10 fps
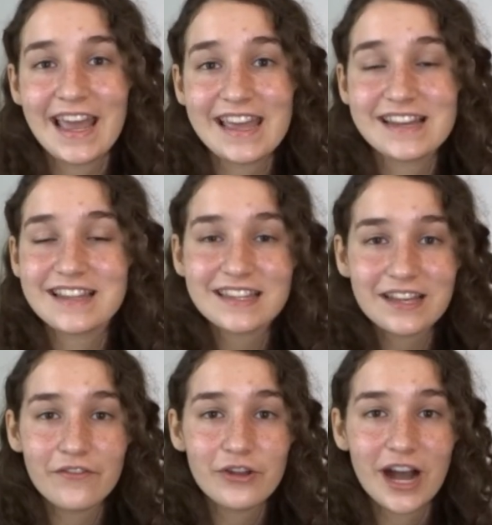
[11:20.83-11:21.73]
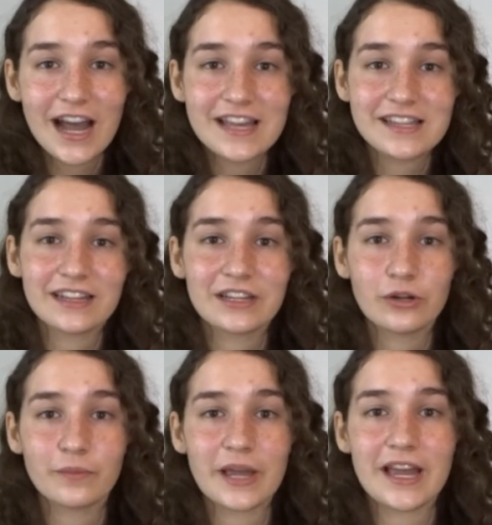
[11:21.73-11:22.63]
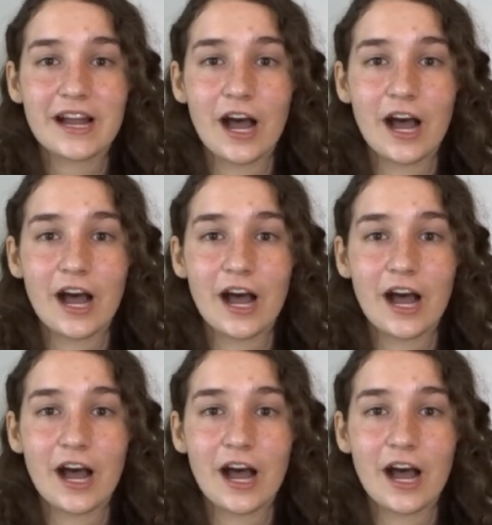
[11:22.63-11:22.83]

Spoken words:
and this gave you guys a little bit